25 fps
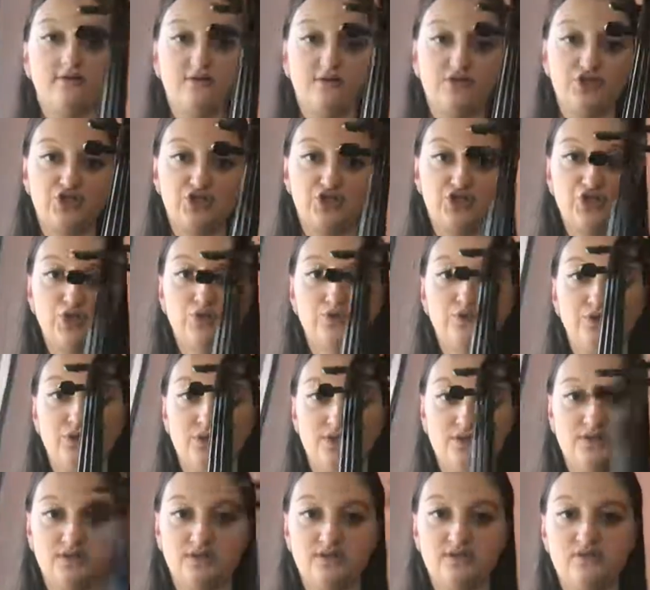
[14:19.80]
the
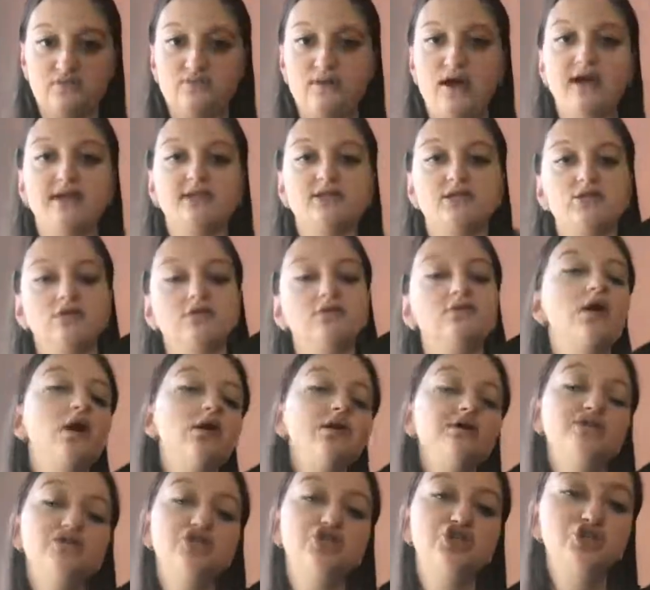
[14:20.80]
shoulders, right? So you can call
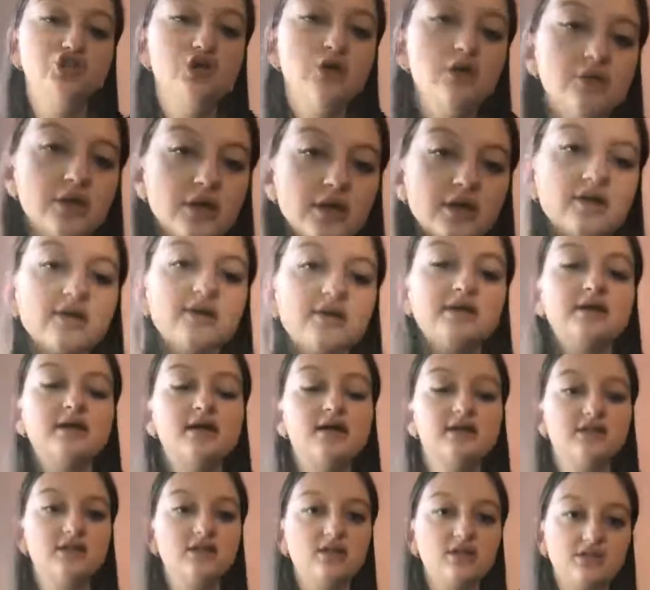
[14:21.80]
it the shoulder
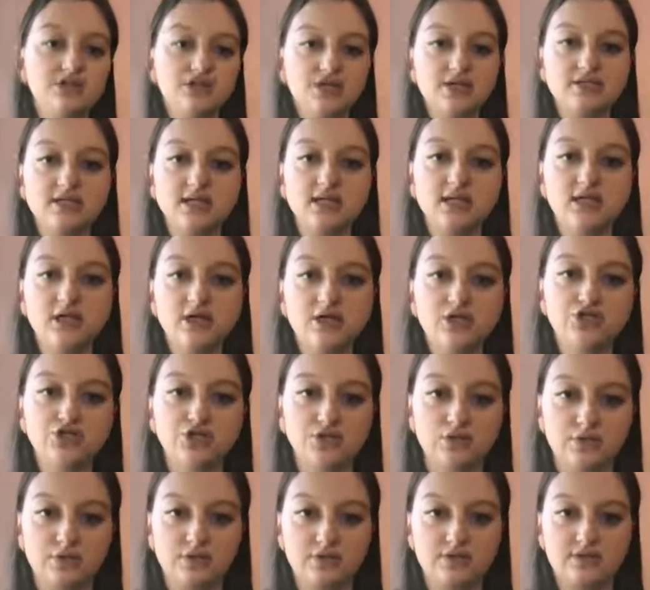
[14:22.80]
because it looks just like your
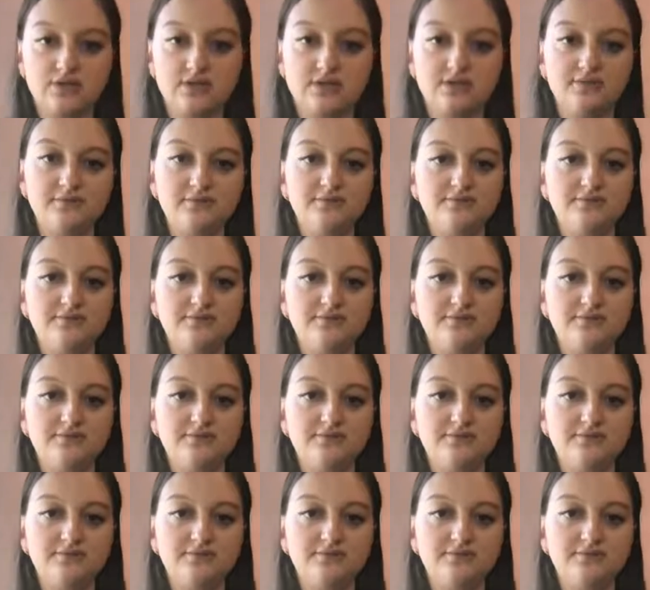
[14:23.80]
shoulders.